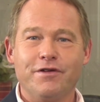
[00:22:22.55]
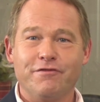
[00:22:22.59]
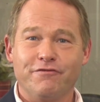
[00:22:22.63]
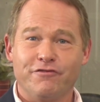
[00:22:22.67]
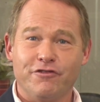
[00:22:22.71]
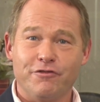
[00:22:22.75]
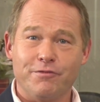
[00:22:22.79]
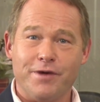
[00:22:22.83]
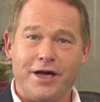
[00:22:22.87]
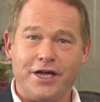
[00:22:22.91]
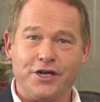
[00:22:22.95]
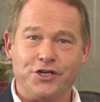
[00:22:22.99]

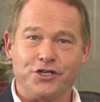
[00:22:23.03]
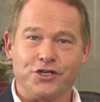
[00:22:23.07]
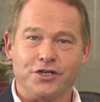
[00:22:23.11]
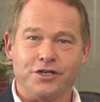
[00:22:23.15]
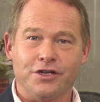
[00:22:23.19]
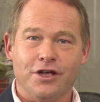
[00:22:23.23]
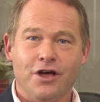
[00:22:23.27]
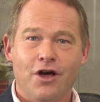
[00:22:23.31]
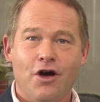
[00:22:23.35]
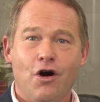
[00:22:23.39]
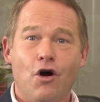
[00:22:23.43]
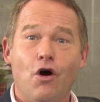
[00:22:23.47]

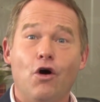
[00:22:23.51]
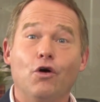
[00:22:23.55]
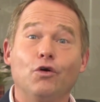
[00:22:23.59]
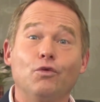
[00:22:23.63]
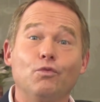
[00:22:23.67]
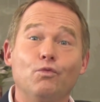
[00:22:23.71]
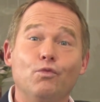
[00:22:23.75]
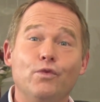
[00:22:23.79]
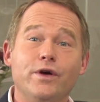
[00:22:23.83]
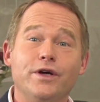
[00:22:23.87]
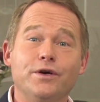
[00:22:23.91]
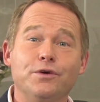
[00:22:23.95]
information
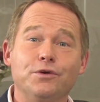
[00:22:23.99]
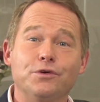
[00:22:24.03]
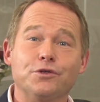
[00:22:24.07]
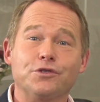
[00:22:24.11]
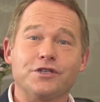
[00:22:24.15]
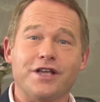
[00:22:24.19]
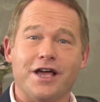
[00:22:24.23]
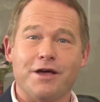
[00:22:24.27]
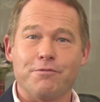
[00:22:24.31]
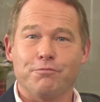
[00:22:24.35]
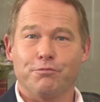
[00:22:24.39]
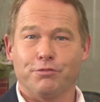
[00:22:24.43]
on
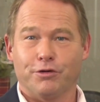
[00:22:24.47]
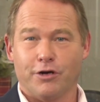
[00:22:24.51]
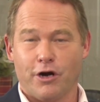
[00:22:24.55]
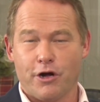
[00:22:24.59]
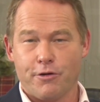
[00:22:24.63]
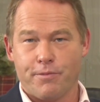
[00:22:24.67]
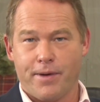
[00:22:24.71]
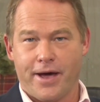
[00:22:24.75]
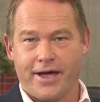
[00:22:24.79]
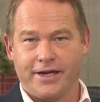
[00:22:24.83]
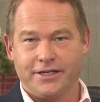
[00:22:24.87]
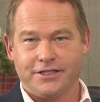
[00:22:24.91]
wills and
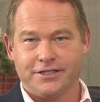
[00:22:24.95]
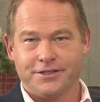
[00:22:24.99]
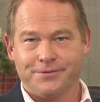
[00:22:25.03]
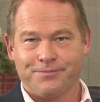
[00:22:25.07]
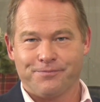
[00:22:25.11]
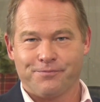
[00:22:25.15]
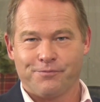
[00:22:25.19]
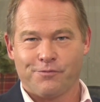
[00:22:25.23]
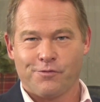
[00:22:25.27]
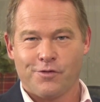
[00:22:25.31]
probate.